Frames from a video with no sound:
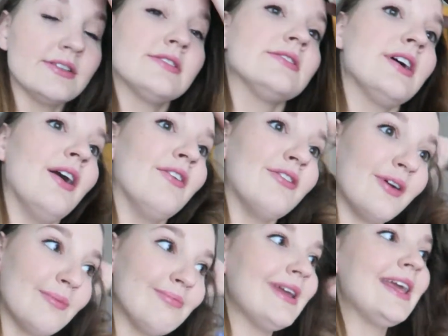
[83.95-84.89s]
So
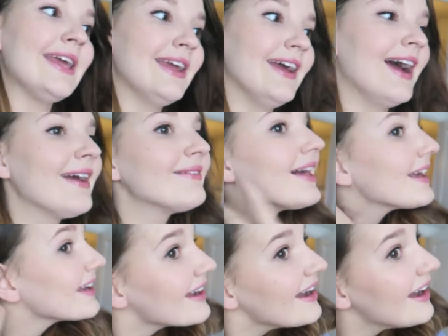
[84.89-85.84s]
for me, I'm
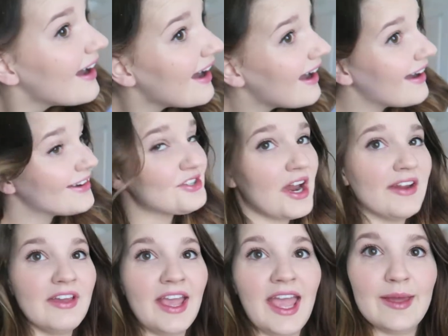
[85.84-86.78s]
like
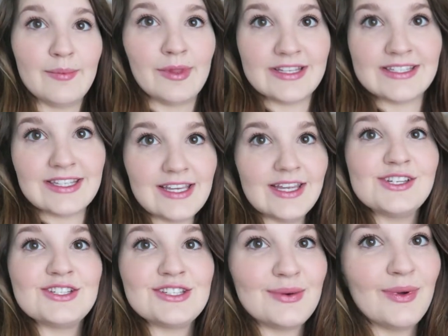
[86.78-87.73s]
driving aimlessly
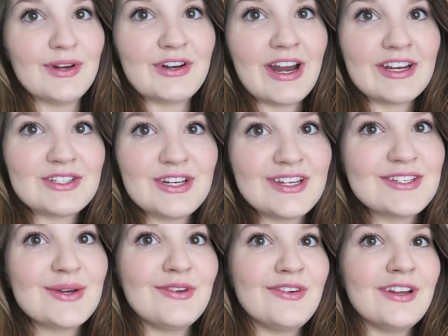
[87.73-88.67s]
just in one direction
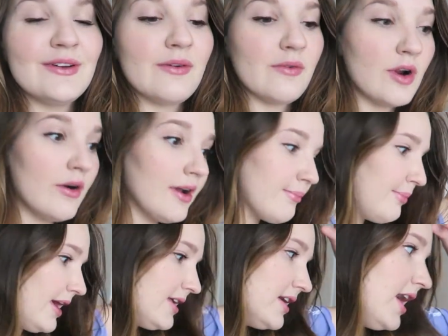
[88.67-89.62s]
until we find out where we're going.
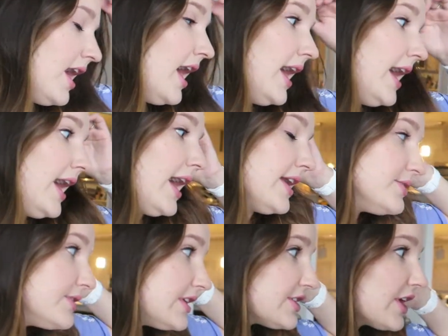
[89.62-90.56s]
But I
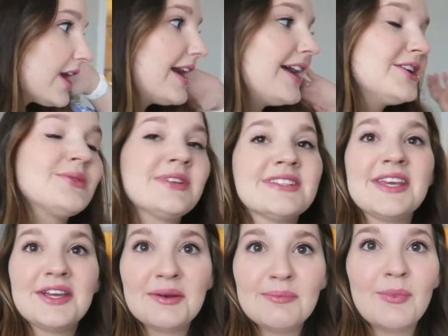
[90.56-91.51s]
do need to hurry. I just want to
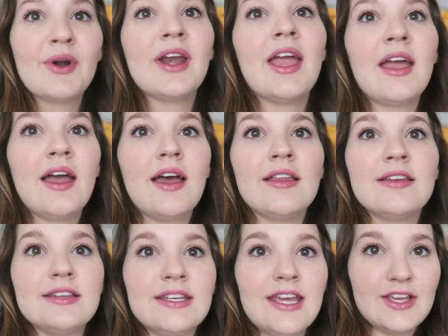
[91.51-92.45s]
say good morning.
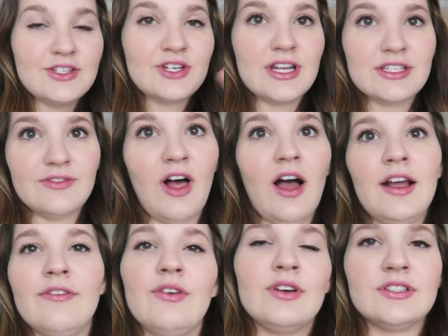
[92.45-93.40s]
Yesterday's
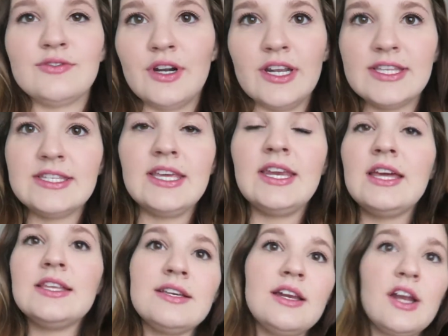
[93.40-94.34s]
vlog, if you guys have already seen
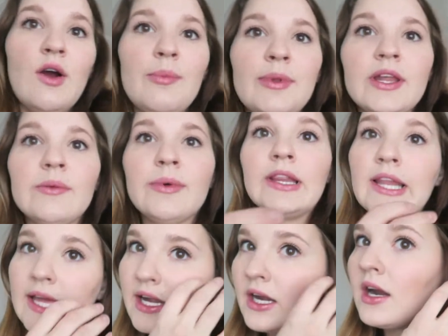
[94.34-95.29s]
it, is going to go up a little bit
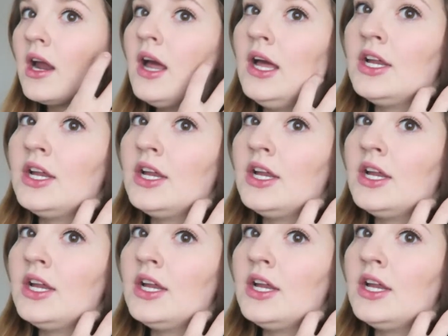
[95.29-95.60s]
later.